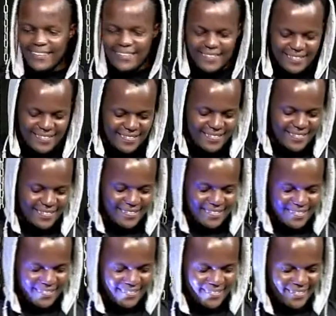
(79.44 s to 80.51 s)

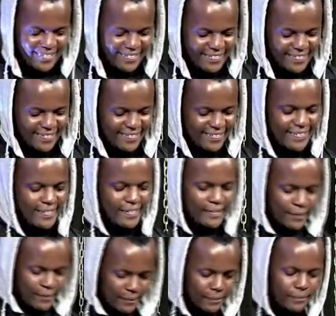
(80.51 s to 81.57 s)

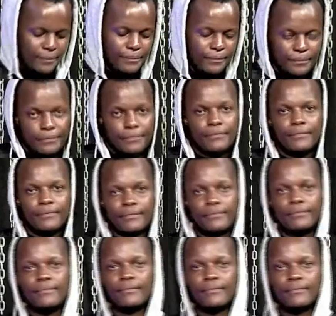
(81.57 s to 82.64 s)

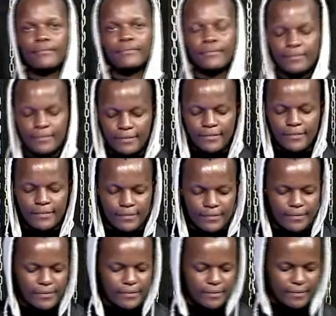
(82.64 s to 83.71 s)

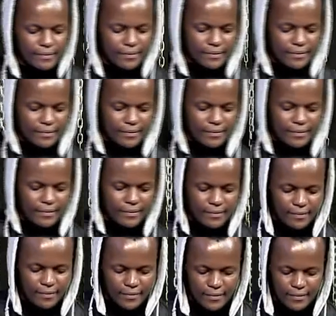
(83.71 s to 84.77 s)

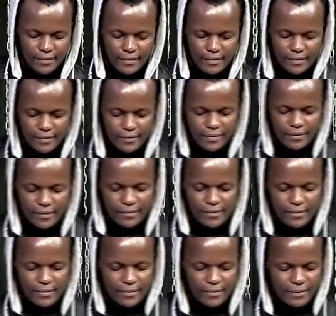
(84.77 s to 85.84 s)

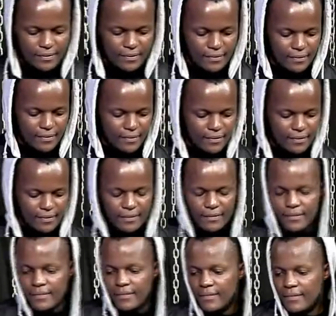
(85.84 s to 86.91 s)

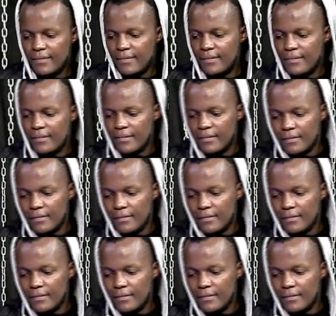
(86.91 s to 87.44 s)
(not speaking)